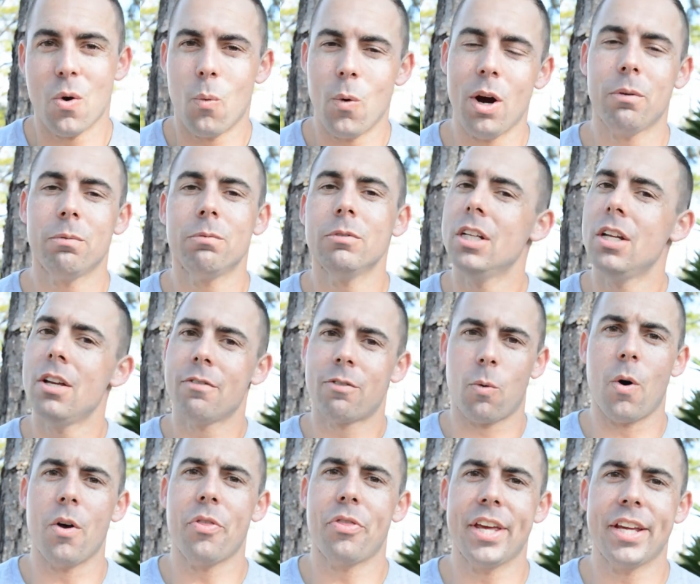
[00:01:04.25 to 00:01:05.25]
Well, for
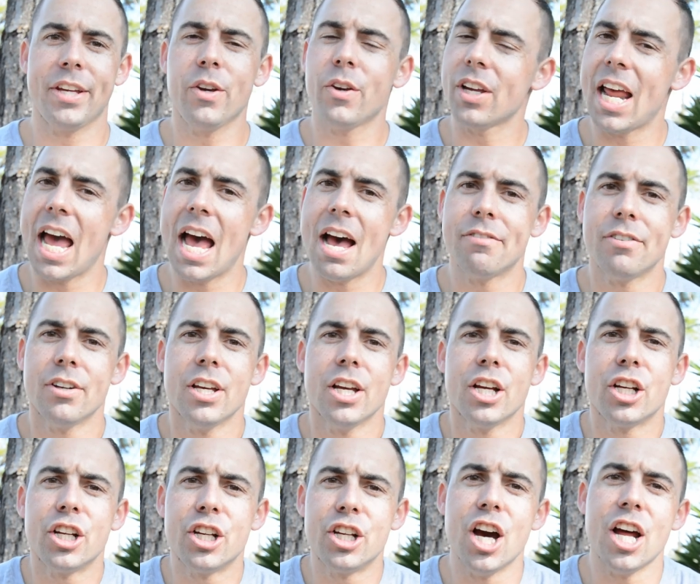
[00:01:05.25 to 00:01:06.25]
one thing, you could have
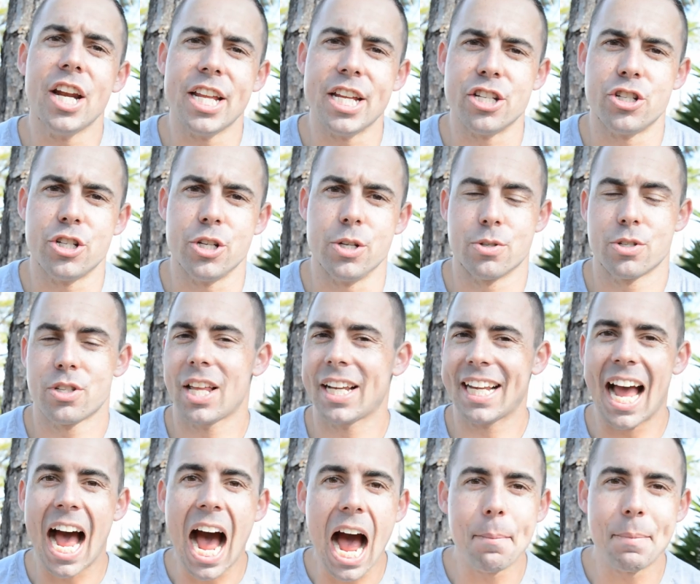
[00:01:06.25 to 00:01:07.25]
gut issues
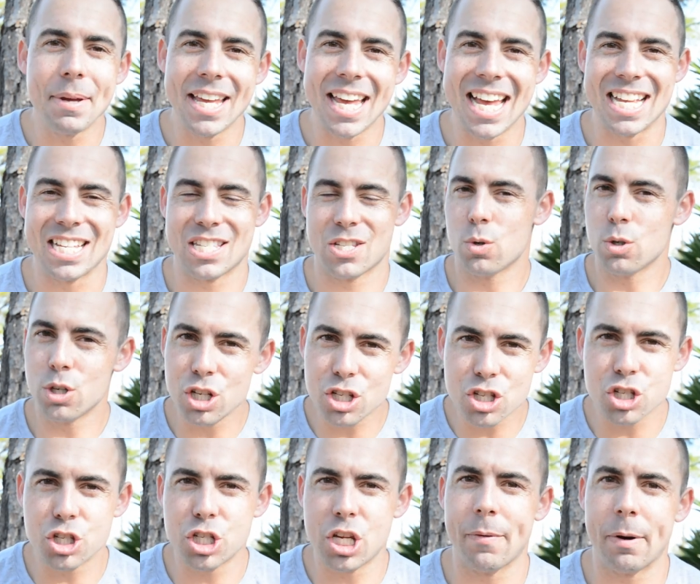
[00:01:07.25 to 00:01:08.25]
like IBS or
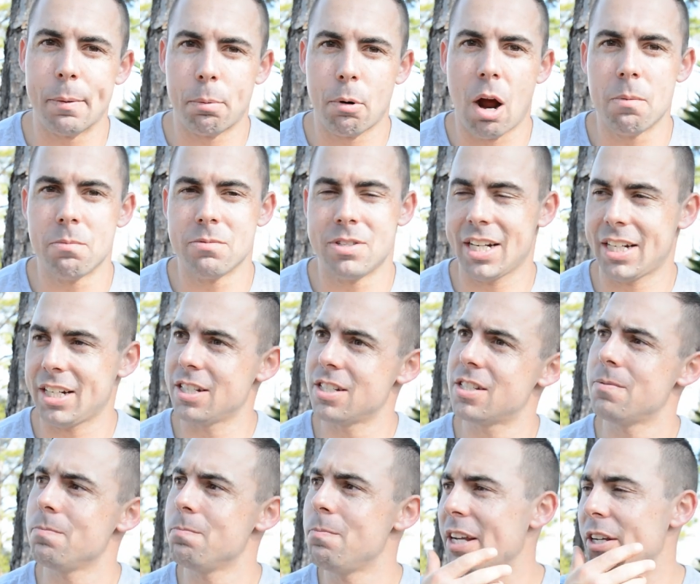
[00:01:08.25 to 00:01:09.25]
just stomach problems that could
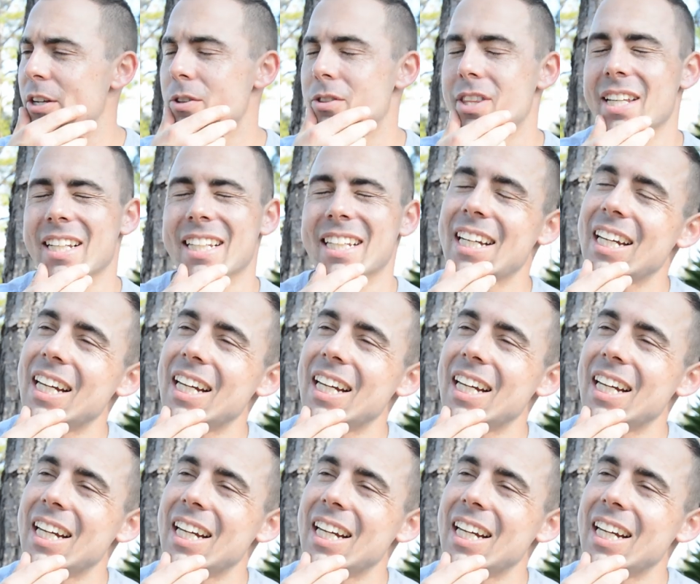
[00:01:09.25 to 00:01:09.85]
make you think,